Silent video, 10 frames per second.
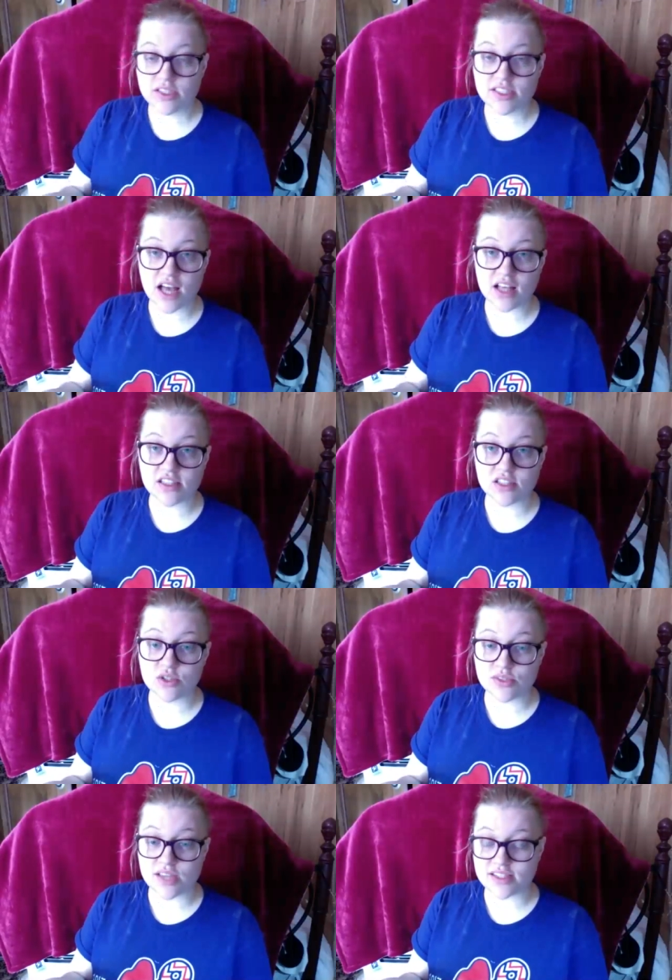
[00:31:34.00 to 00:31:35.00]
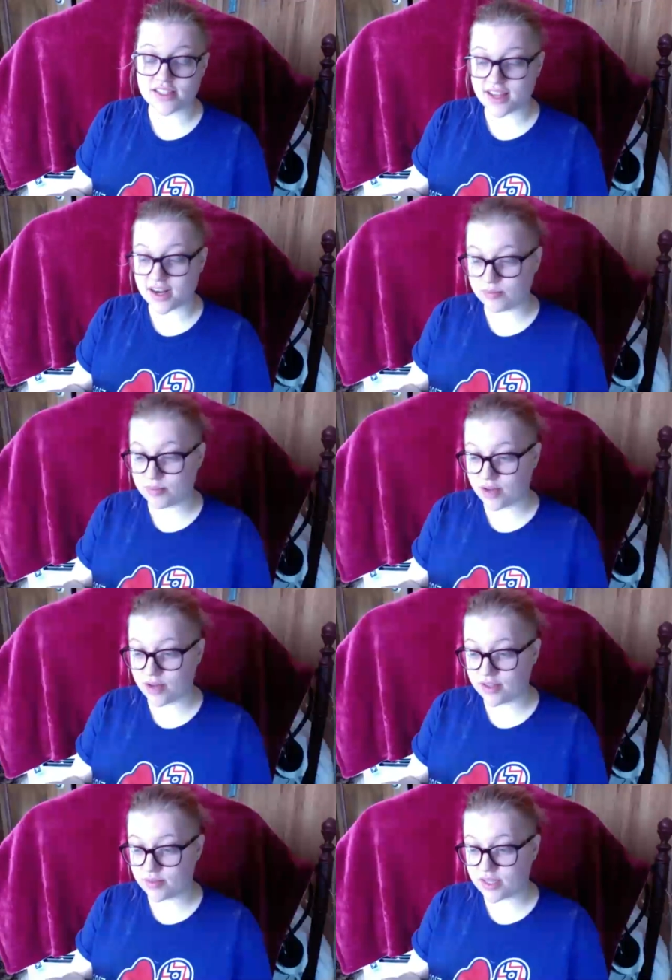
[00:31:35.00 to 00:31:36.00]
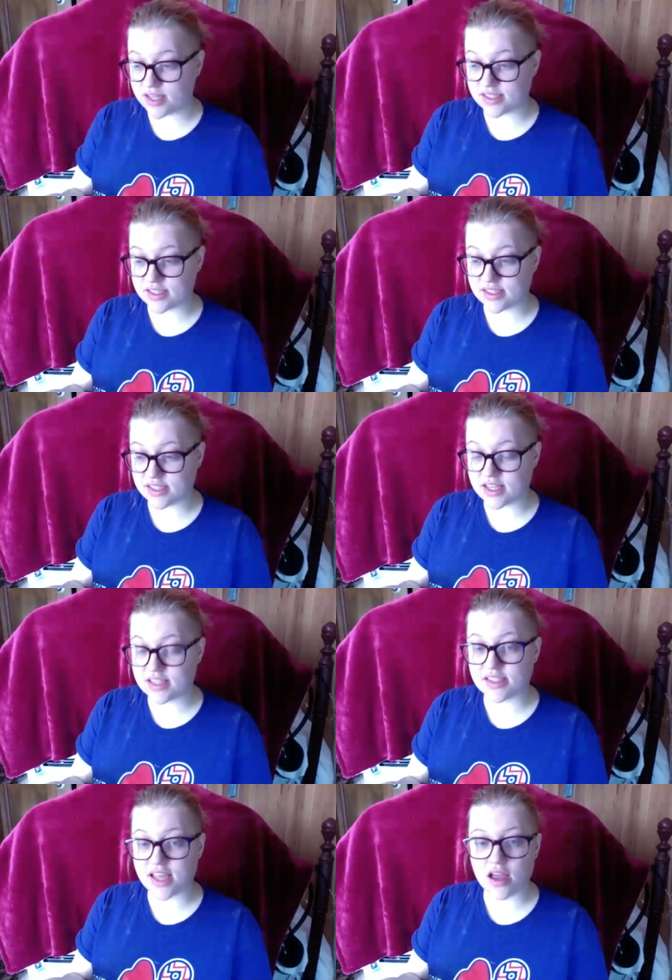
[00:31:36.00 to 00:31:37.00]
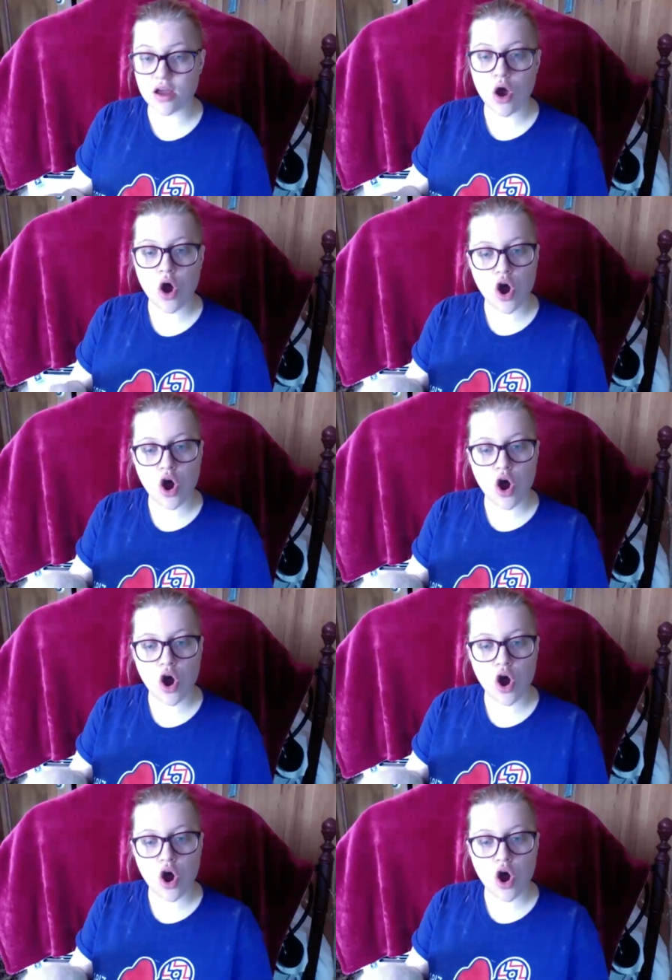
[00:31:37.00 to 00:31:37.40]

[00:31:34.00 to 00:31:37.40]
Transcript: You can tell it's a new section that I'm buffing because the skin is like...